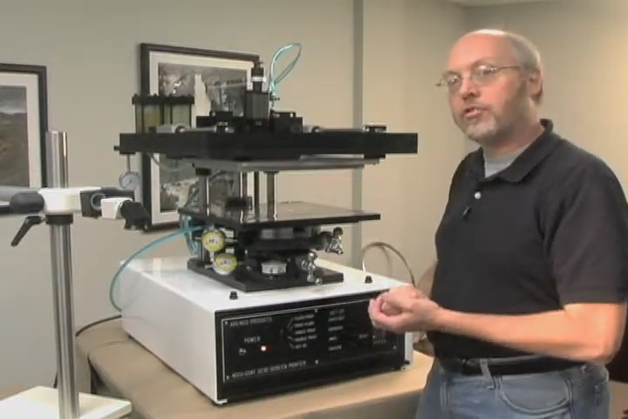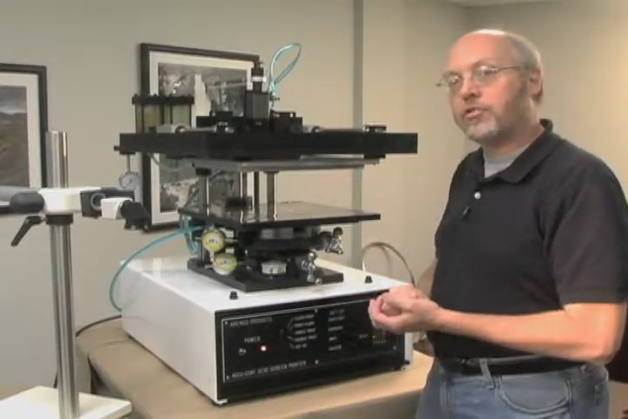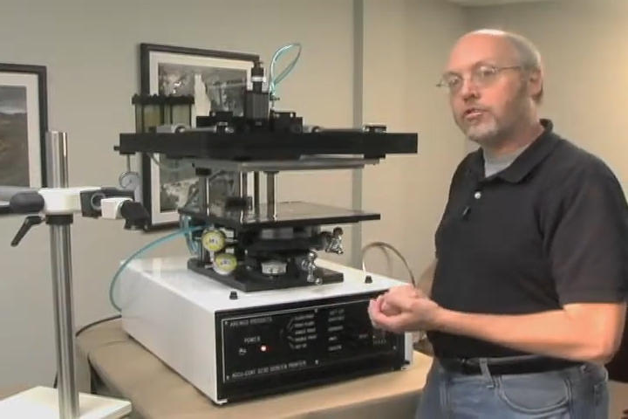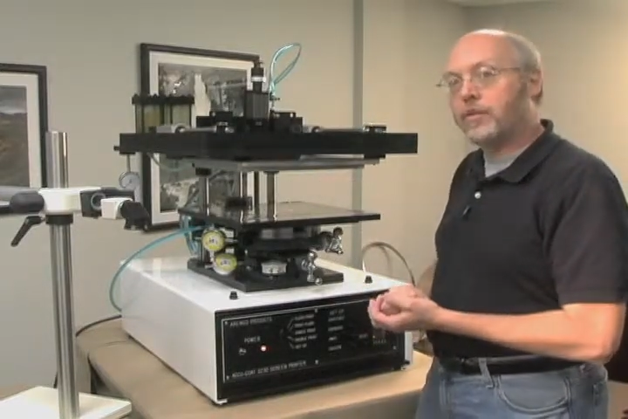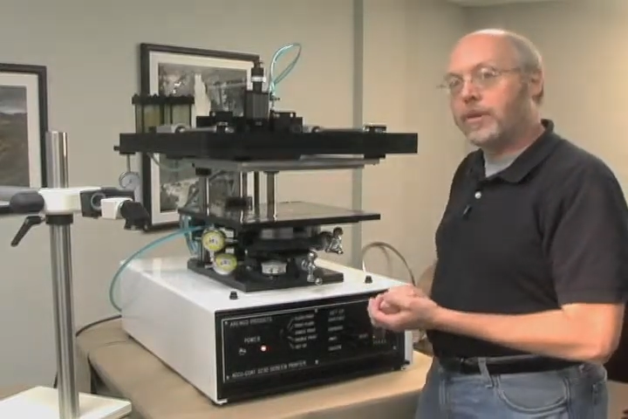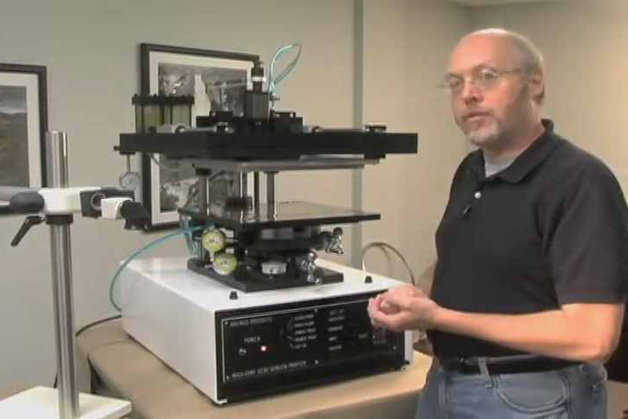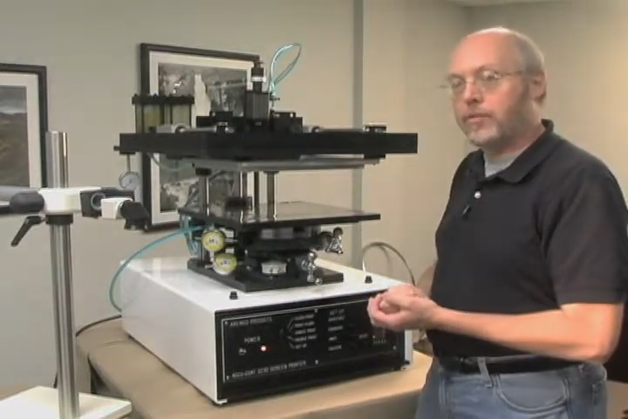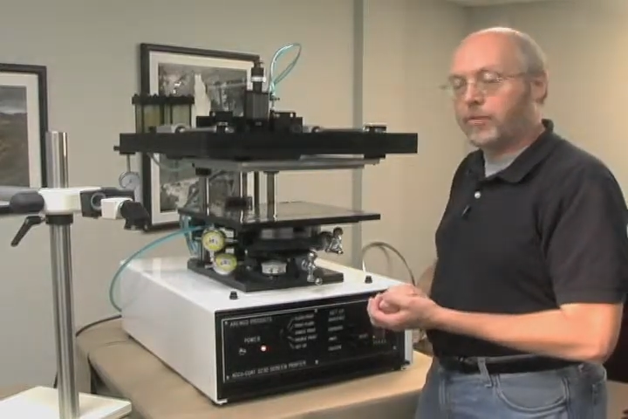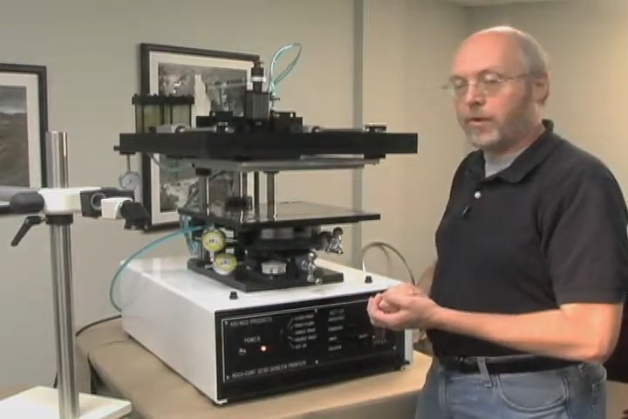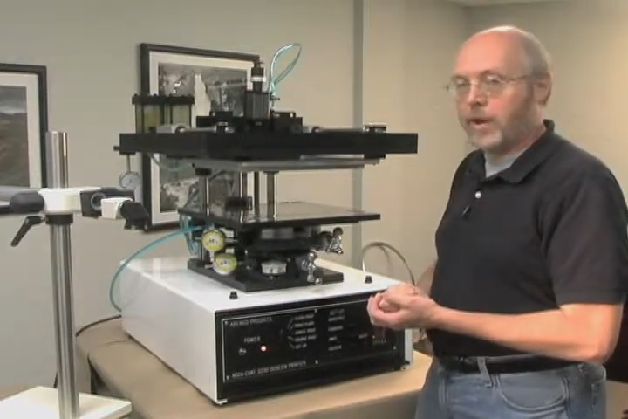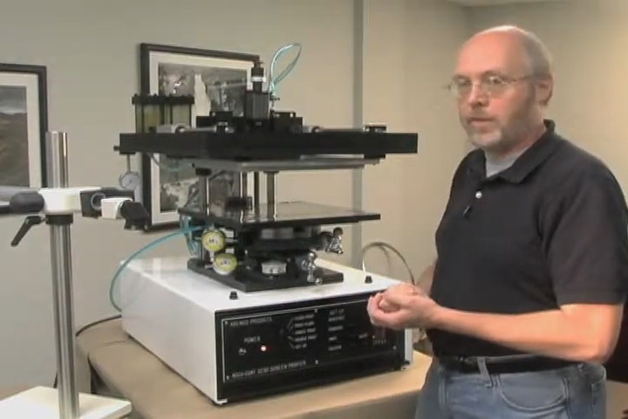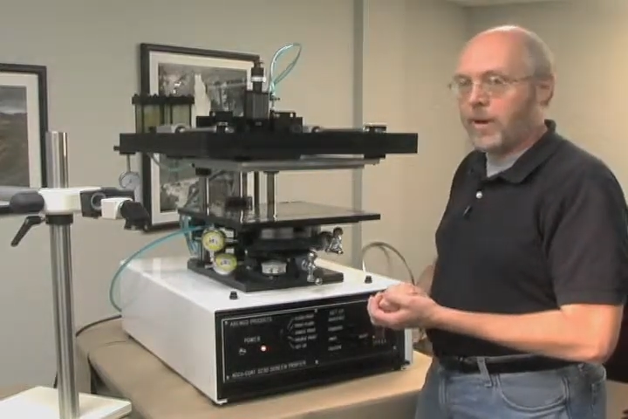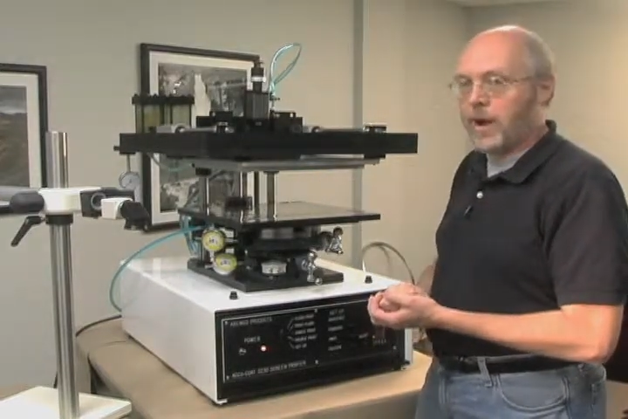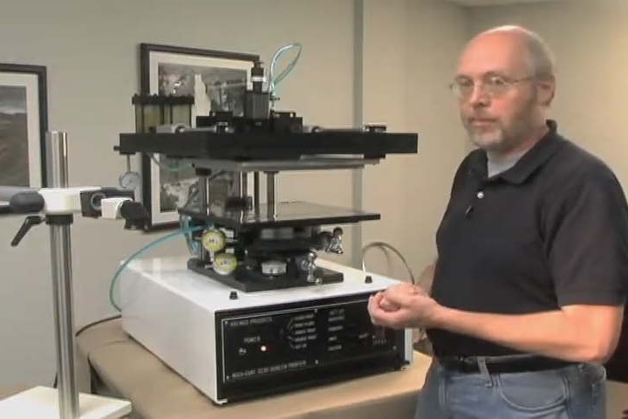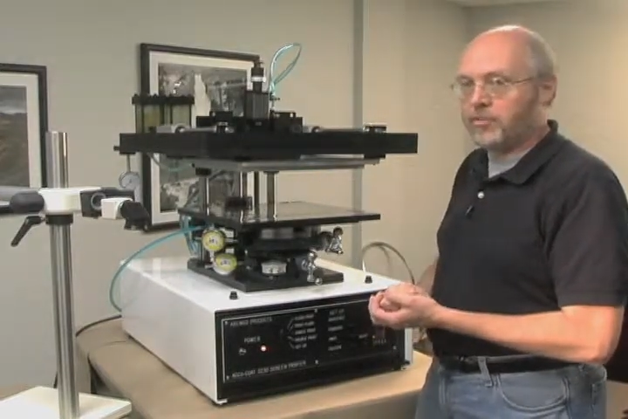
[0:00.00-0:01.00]
screen
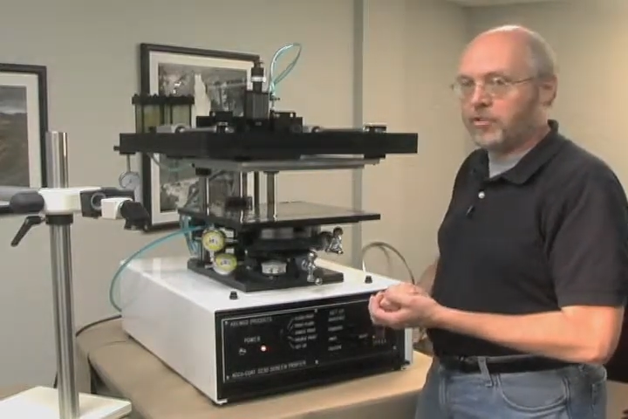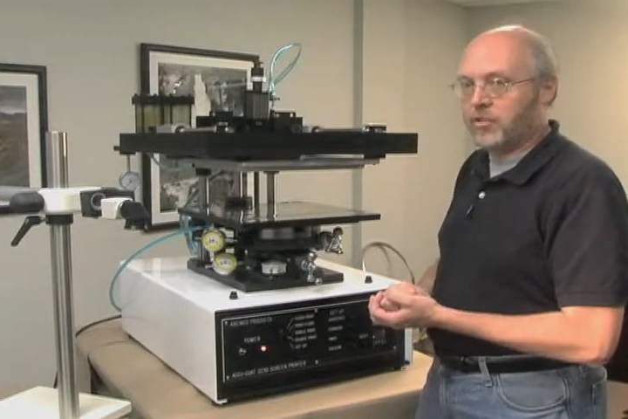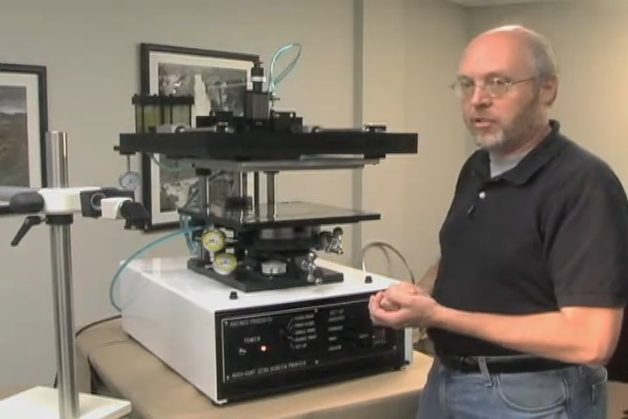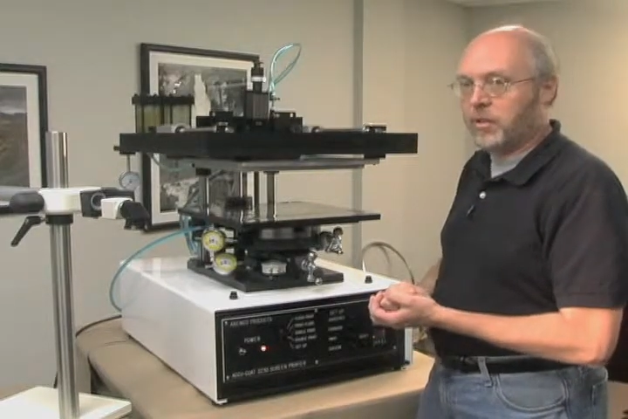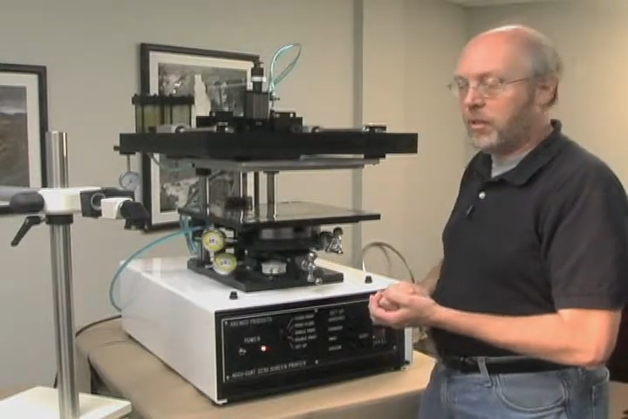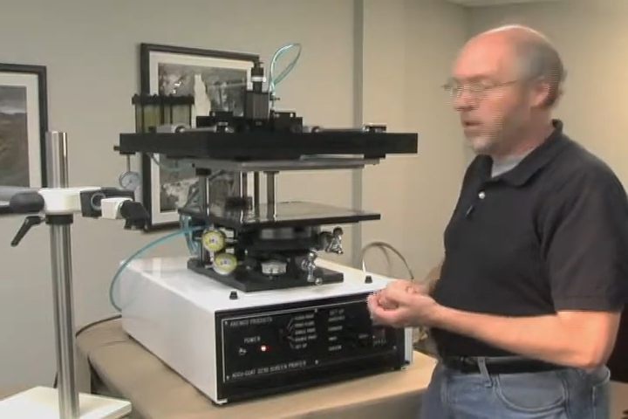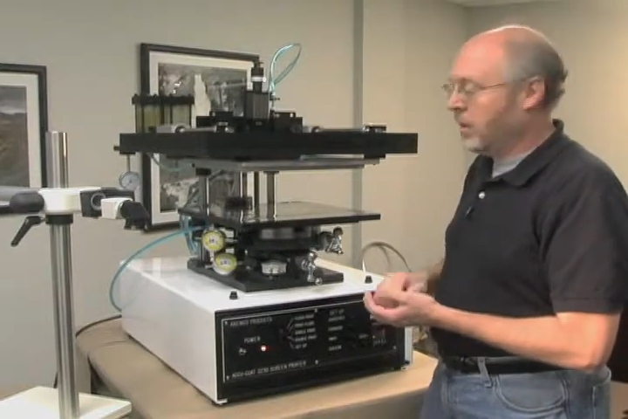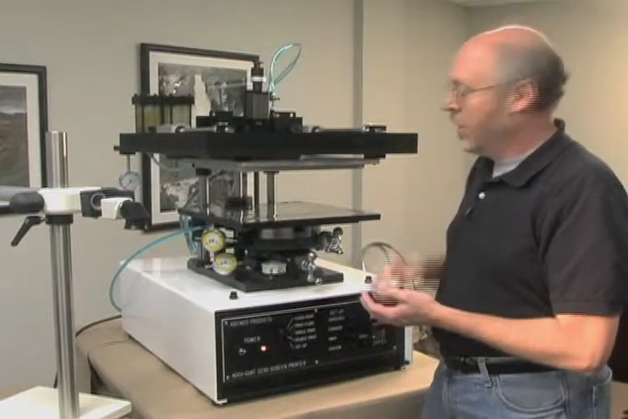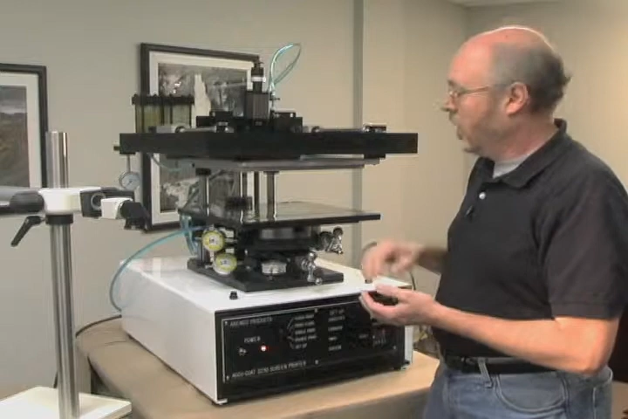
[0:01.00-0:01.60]
frame option.